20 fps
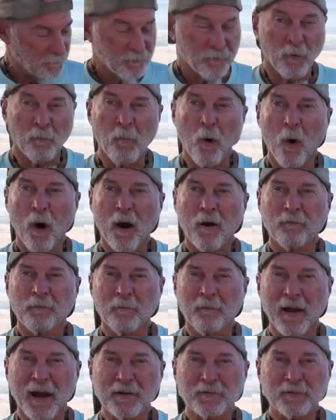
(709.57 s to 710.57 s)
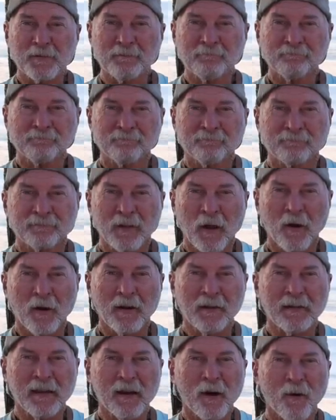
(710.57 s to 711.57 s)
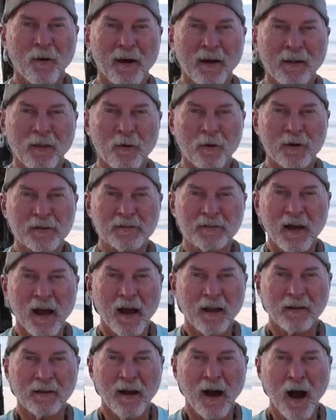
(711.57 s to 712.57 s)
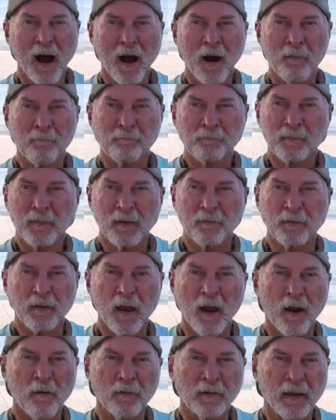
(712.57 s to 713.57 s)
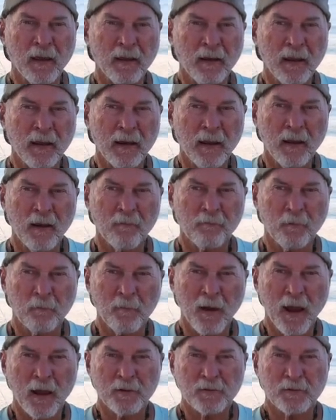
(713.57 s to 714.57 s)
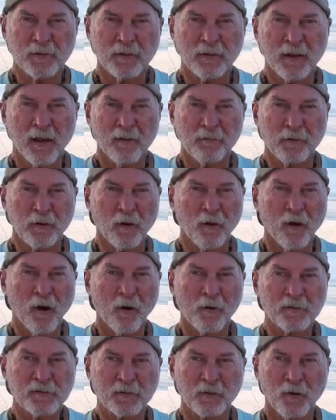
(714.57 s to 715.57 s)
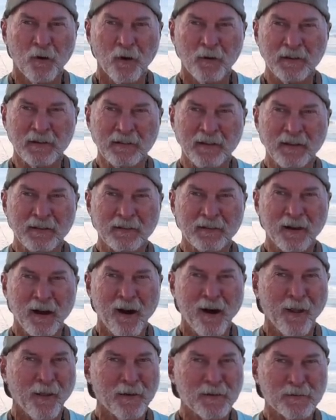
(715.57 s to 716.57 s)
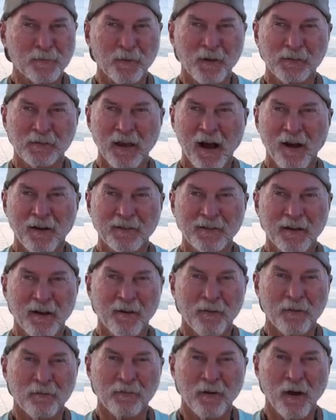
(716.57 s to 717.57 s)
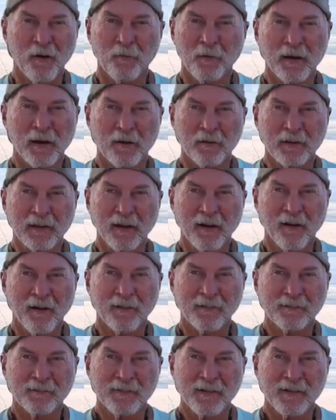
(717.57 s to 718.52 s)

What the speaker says: For more information, go to DOAlures.com. If you ever need any information, if you're old school, you need to call us. We'll talk to you on the phone. We don't care.